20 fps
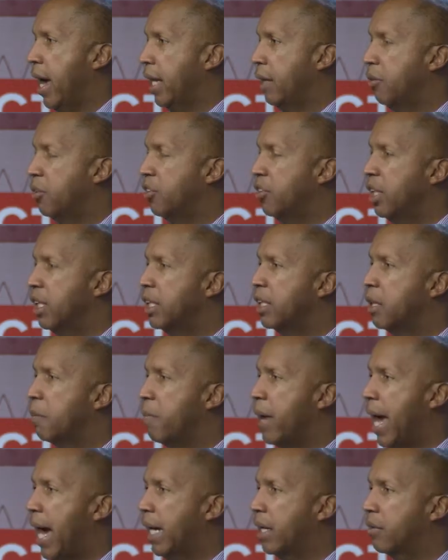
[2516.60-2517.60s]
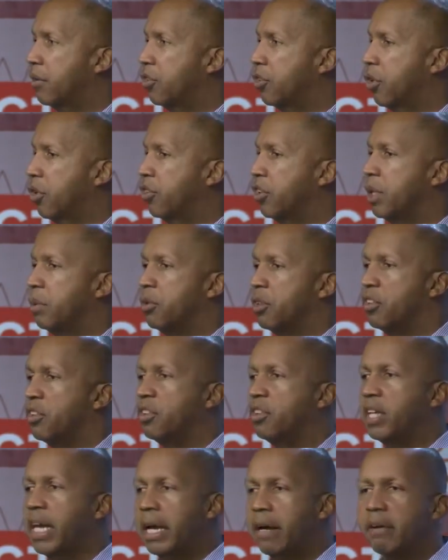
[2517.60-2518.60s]
And he was sitting in the back of the church, and he was
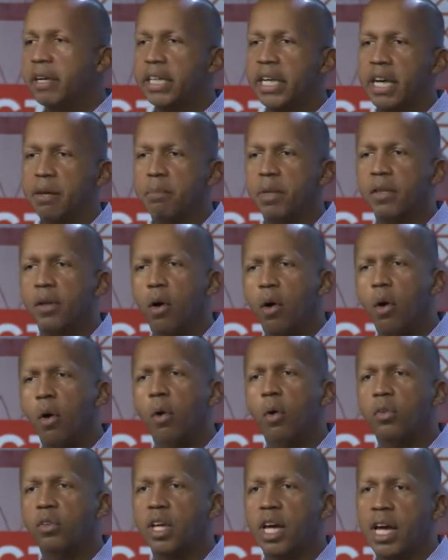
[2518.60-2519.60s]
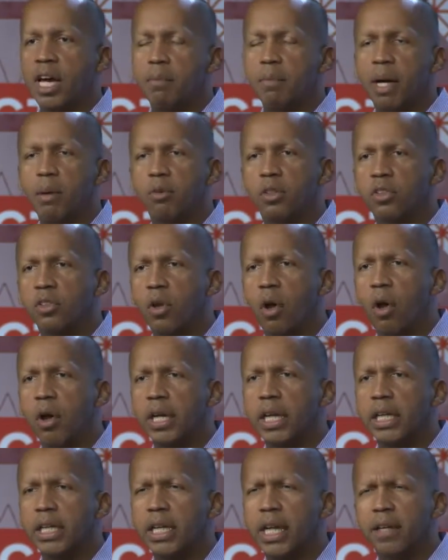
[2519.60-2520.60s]
staring at me the whole time I was
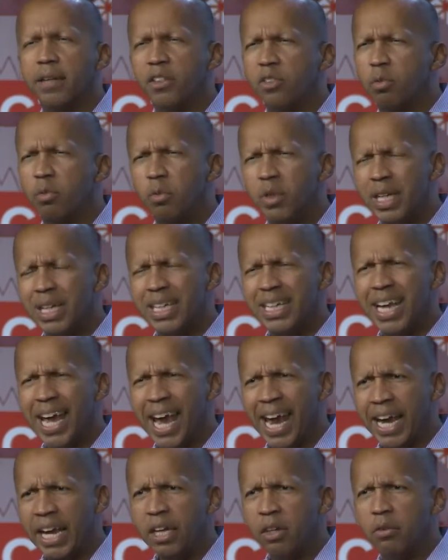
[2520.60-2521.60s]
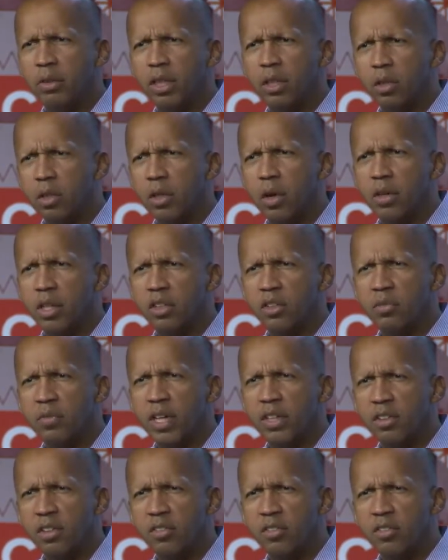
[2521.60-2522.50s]
talking, and had this really angry look on his face. He